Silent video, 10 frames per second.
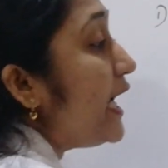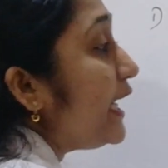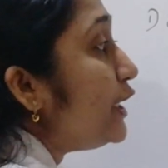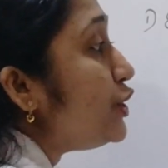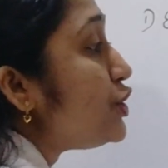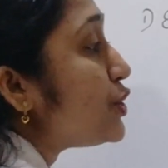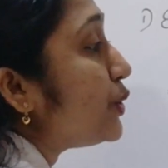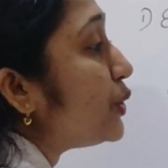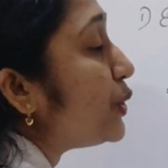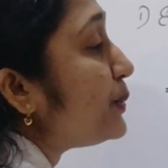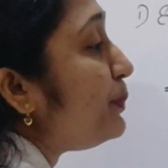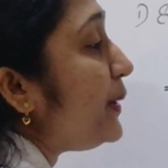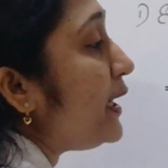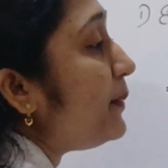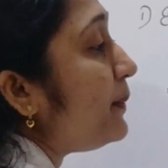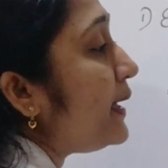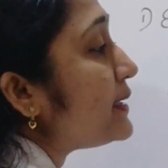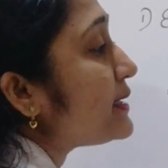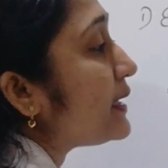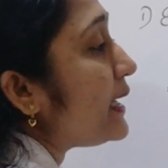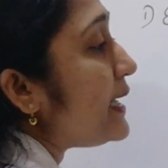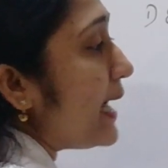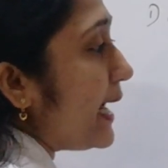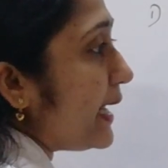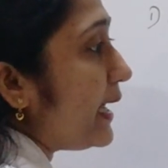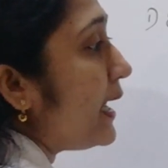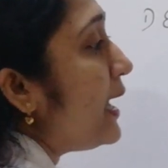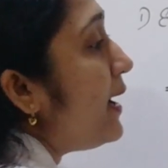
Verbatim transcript: into b means three i